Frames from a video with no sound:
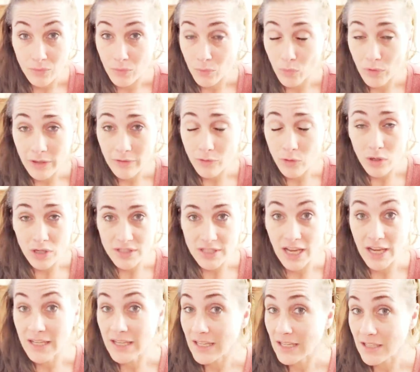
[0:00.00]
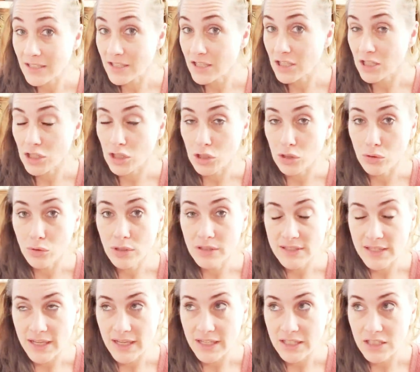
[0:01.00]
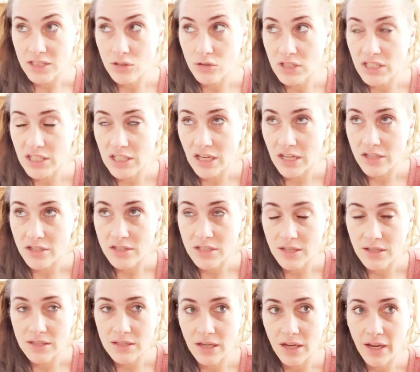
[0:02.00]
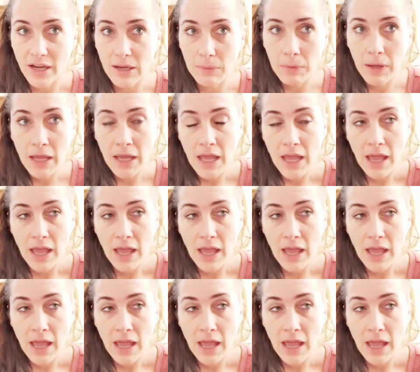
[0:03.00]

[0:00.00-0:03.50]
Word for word: we of course i needed two because i had two teenagers at the time